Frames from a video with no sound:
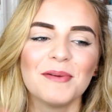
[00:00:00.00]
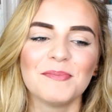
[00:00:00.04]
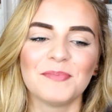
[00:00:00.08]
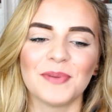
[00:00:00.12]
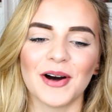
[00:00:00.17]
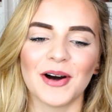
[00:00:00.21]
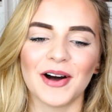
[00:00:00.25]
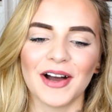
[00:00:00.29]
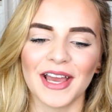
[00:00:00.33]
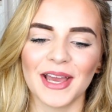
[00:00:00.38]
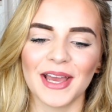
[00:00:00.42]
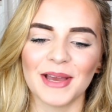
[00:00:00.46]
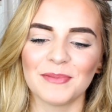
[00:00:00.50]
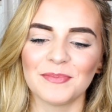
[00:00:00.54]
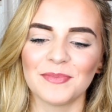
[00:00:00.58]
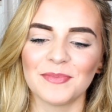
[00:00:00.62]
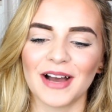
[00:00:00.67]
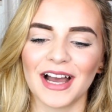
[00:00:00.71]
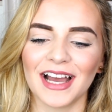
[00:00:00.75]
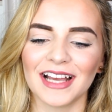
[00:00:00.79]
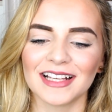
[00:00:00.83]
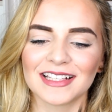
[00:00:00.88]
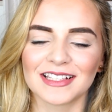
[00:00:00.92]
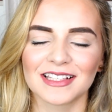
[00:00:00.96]
But
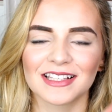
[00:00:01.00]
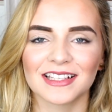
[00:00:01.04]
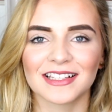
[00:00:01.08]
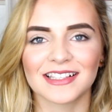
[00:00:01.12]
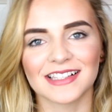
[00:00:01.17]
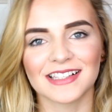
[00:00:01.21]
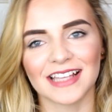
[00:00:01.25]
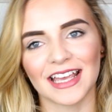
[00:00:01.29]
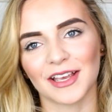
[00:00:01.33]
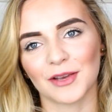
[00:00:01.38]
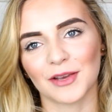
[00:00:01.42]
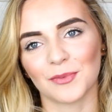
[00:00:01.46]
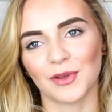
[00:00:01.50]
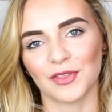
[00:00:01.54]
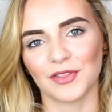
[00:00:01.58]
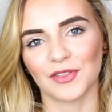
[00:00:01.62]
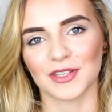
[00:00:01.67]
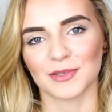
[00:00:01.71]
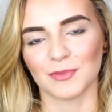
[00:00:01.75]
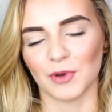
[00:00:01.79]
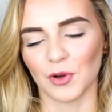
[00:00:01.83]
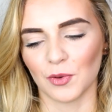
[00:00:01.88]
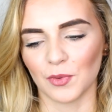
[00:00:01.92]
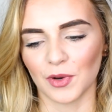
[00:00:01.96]
I'd stick with
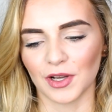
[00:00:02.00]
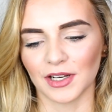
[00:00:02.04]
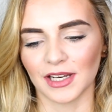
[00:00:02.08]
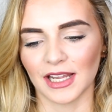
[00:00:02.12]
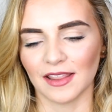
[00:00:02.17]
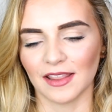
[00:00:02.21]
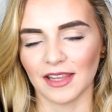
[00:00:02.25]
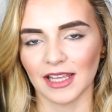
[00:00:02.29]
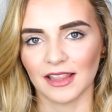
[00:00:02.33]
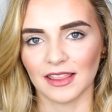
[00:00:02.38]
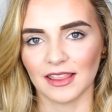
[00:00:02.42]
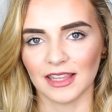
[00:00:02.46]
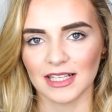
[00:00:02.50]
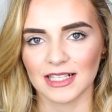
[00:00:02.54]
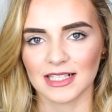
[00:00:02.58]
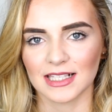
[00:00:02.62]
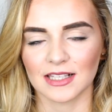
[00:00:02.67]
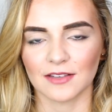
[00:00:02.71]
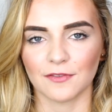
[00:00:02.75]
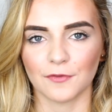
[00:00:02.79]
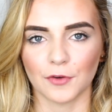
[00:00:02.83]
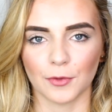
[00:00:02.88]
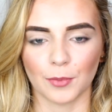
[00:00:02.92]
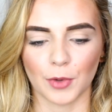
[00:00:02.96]
the small one and then
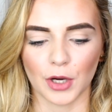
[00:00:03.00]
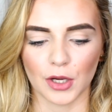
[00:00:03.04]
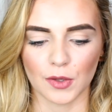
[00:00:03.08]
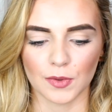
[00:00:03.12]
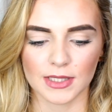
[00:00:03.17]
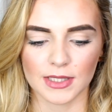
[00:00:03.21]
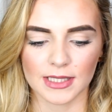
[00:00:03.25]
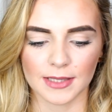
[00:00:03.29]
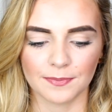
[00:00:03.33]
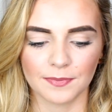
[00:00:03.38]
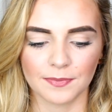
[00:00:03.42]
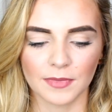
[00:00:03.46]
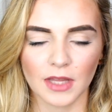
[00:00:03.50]
these for brows.